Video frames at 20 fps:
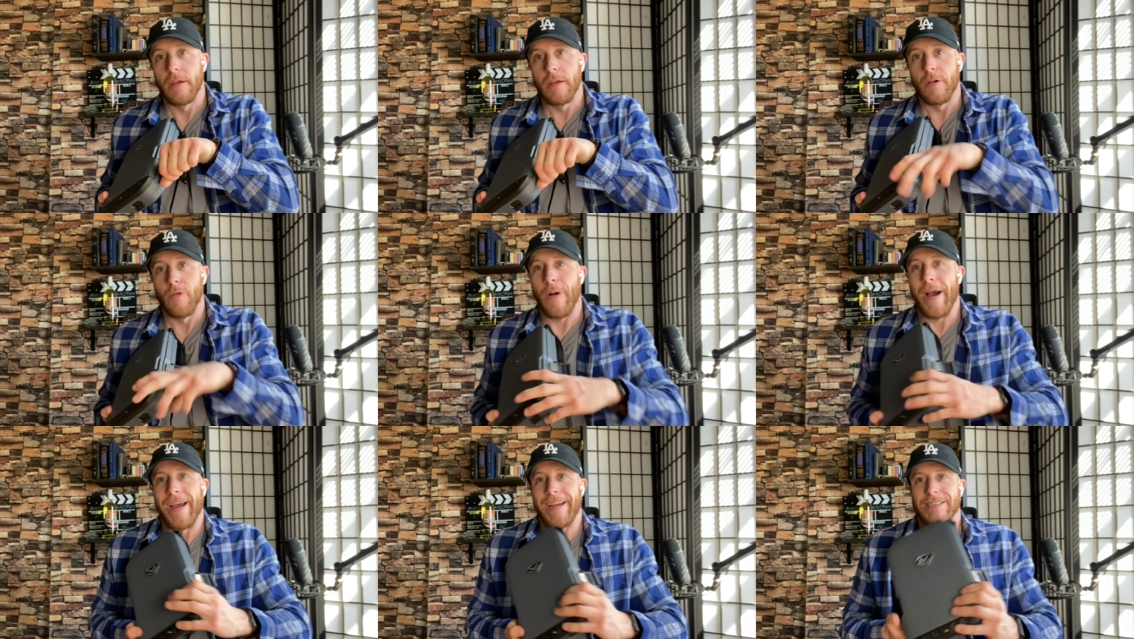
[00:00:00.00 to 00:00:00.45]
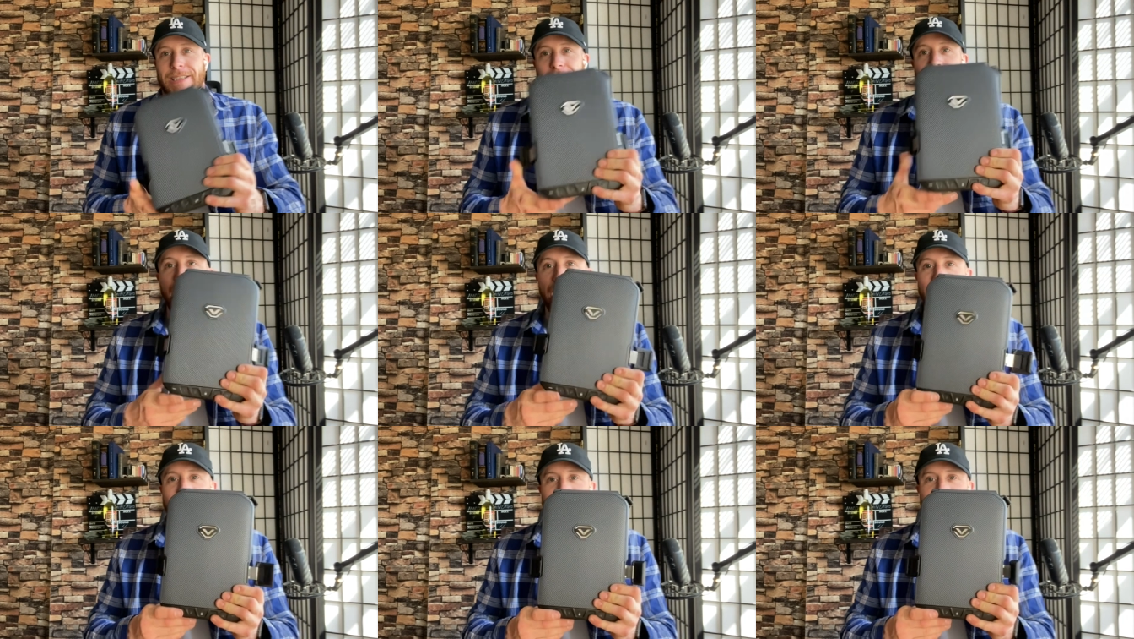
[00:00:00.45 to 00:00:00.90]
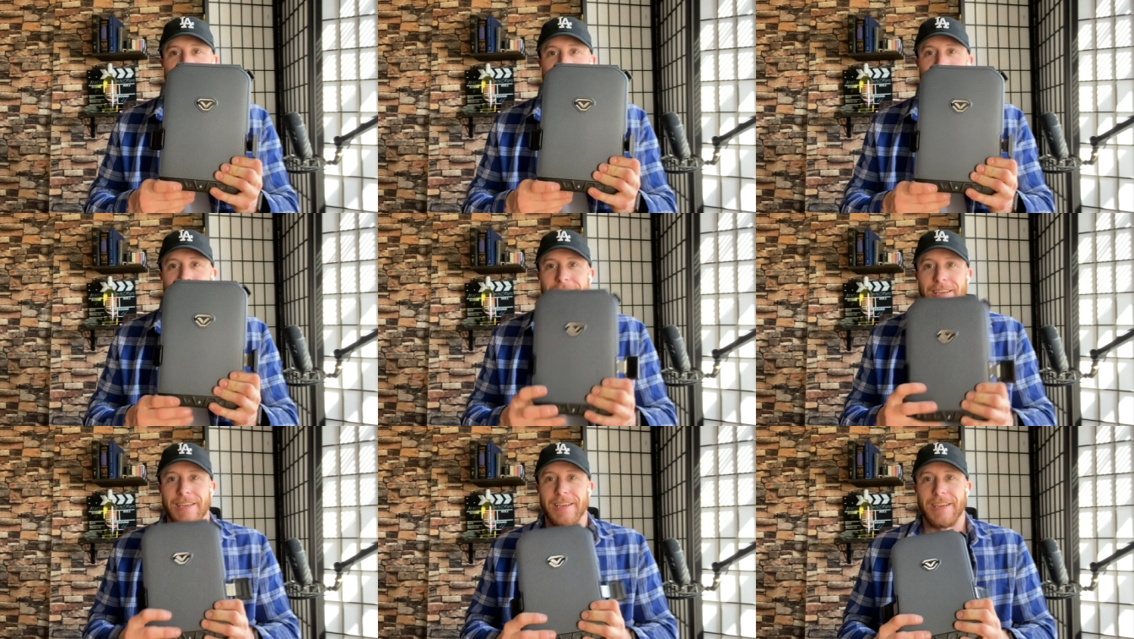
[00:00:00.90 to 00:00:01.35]
while it's locked.
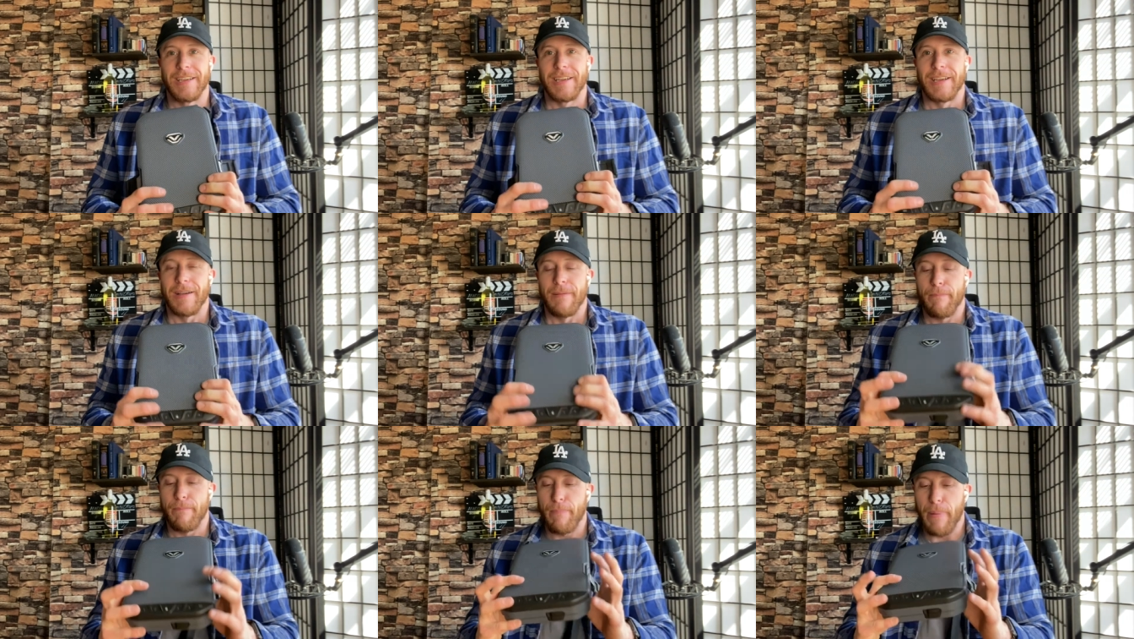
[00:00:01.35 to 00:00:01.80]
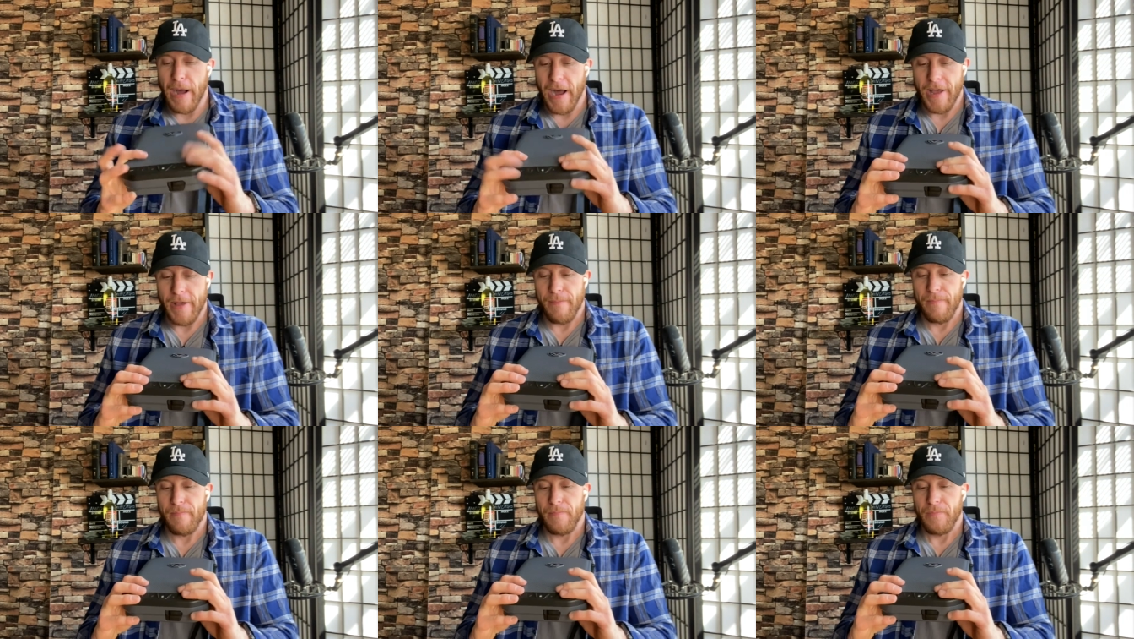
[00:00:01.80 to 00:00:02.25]
But